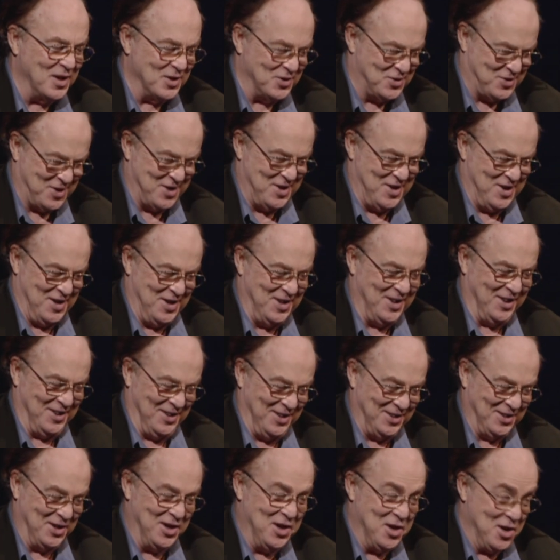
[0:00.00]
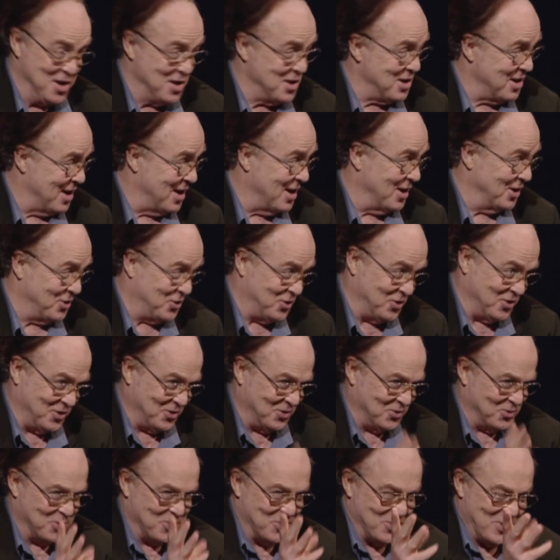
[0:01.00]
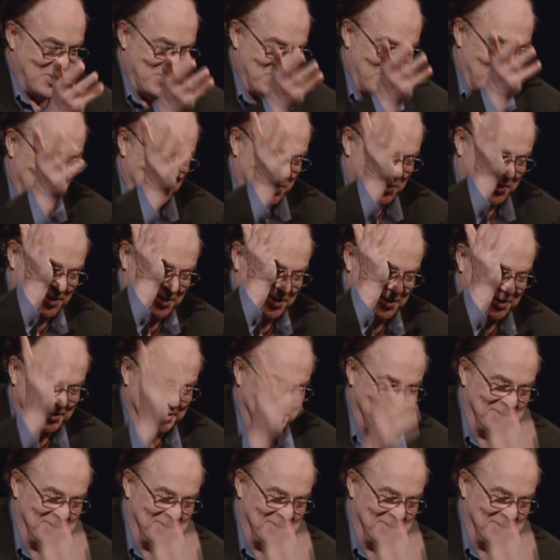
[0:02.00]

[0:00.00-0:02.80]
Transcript: Yes. Yes, you remember.